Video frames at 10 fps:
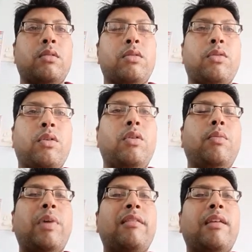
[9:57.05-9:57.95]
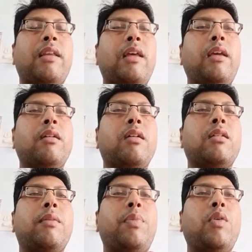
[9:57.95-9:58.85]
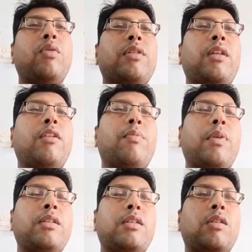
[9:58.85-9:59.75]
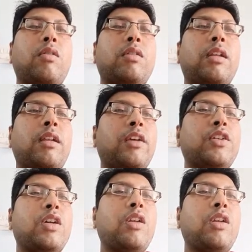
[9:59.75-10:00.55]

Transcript: So basically, the POCT is based on the detection